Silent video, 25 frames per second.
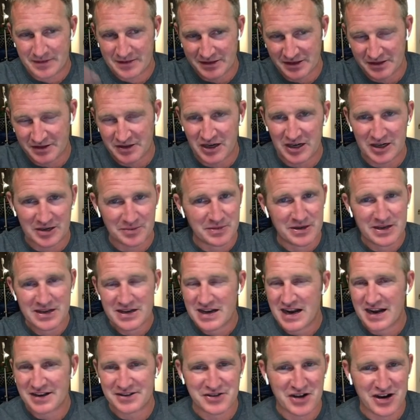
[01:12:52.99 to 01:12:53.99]
the tub,
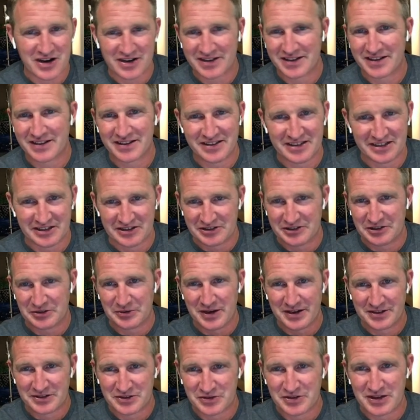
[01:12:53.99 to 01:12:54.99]
it's not going to deteriorate.